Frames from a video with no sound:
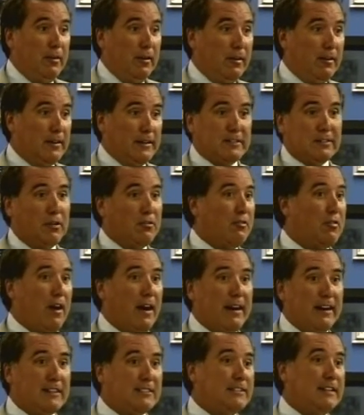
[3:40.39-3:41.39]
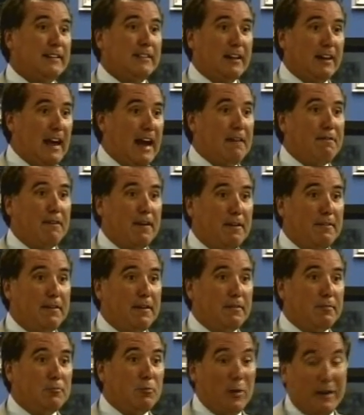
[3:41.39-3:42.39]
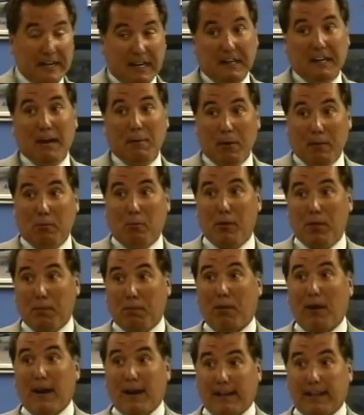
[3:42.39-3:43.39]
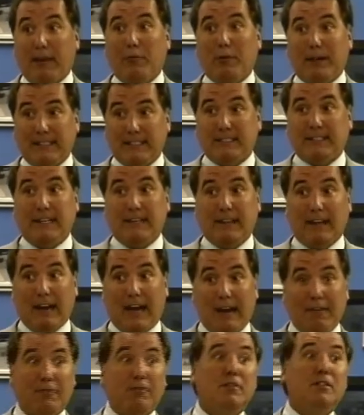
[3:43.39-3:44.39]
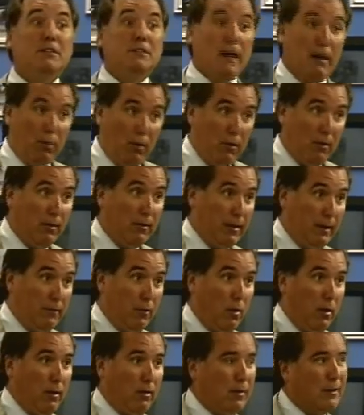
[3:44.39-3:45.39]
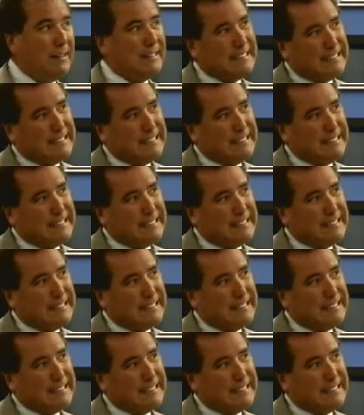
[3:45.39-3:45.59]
Let's don't try to extend the life of it. We did come up with a product that would extend the life double of oil.